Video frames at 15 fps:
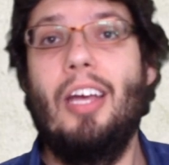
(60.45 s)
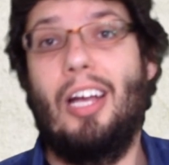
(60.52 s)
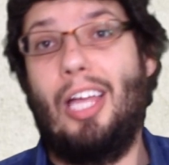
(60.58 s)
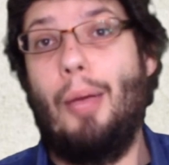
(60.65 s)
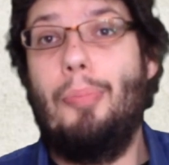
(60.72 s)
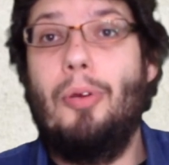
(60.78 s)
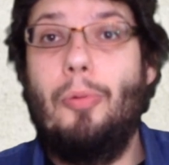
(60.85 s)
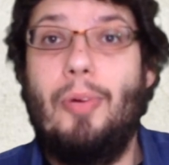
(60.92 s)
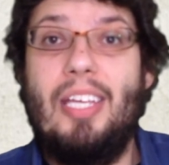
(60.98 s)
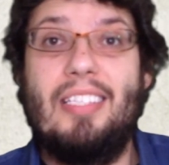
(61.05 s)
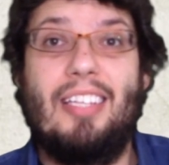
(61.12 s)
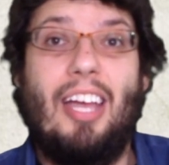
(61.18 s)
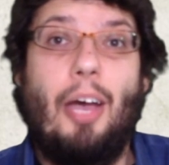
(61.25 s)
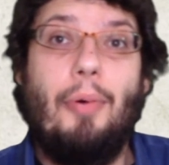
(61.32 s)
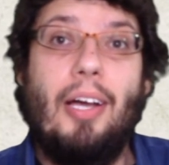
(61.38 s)
A couple of
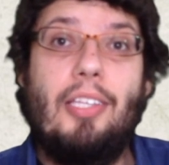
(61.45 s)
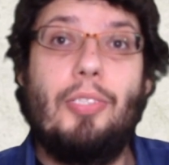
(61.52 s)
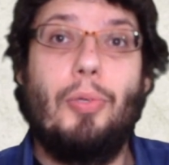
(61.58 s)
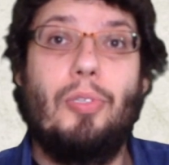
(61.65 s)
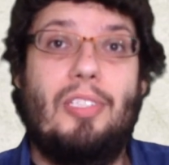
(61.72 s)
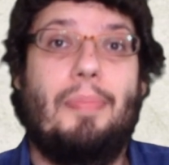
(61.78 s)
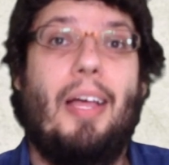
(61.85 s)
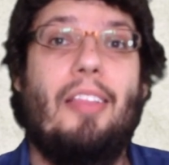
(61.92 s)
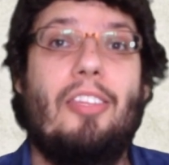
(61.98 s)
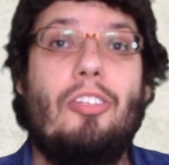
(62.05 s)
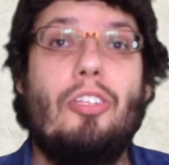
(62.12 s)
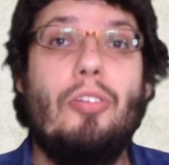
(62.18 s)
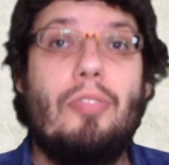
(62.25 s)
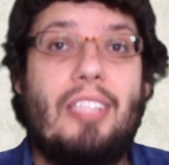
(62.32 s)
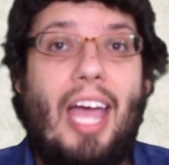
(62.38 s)
weeks ago, I talked about the
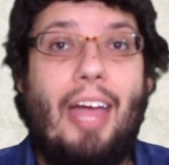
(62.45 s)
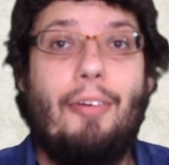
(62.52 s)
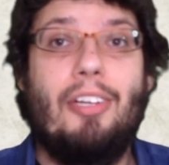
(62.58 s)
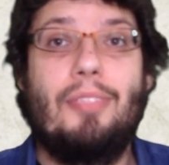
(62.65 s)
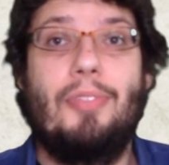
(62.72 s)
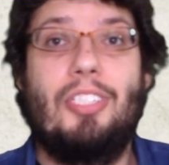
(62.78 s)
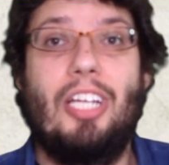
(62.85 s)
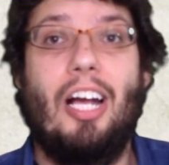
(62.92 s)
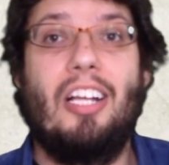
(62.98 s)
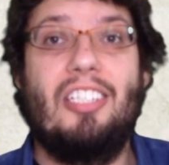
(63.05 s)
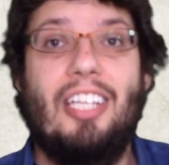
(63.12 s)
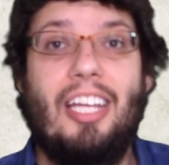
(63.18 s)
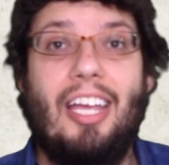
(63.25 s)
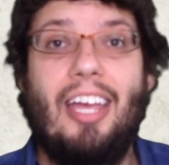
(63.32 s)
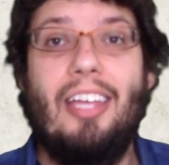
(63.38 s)
new tariffs for
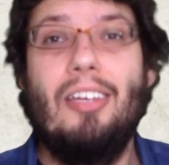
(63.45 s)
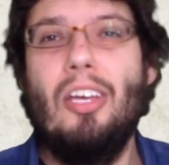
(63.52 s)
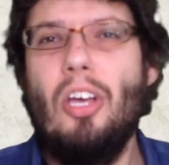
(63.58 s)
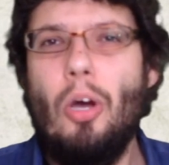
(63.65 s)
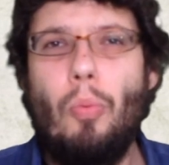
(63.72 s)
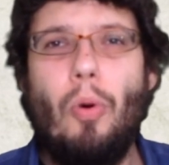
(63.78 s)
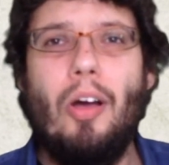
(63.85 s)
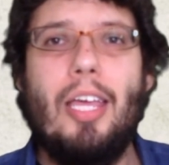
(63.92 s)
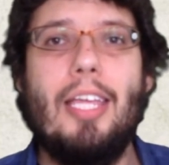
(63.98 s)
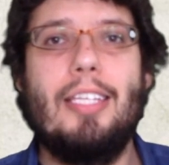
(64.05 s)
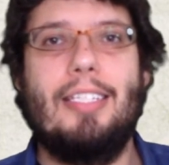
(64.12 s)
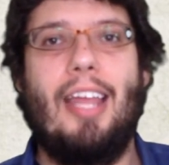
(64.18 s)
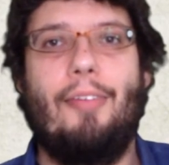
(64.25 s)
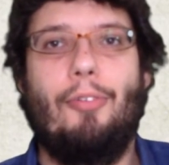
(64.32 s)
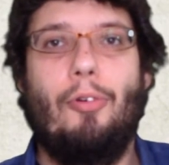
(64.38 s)
charging and what
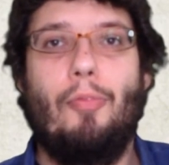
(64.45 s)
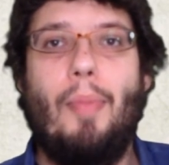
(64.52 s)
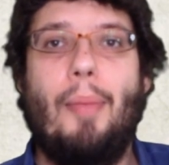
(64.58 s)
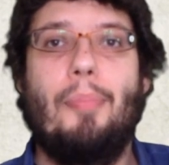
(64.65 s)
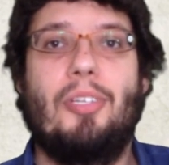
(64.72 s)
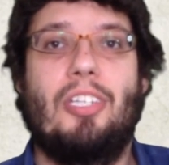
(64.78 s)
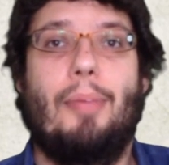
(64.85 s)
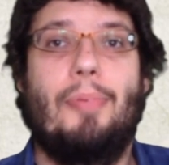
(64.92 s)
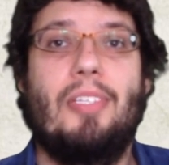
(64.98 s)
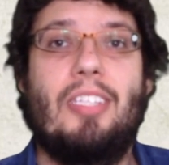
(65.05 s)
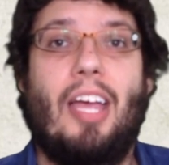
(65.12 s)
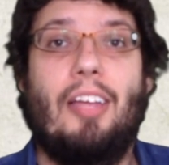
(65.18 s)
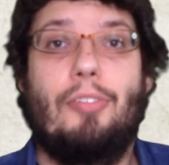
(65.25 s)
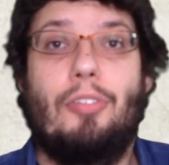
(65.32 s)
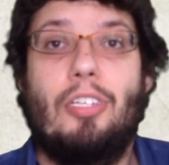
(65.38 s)
each level of membership
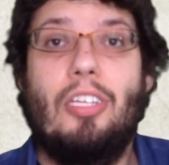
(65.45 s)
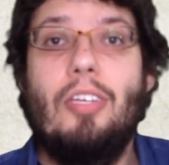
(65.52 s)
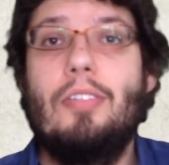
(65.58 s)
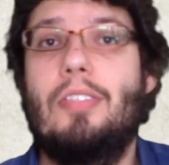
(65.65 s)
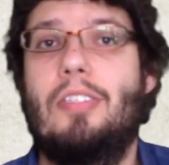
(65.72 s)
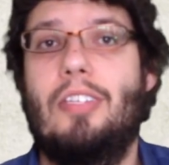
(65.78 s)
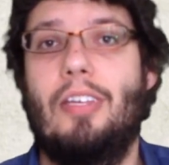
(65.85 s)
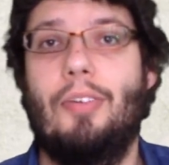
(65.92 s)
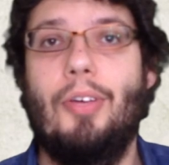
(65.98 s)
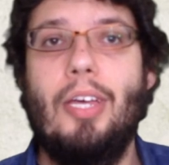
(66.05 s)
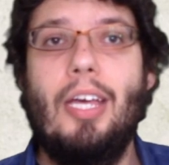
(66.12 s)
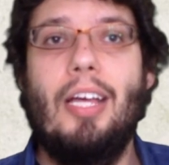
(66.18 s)
entitled a user to.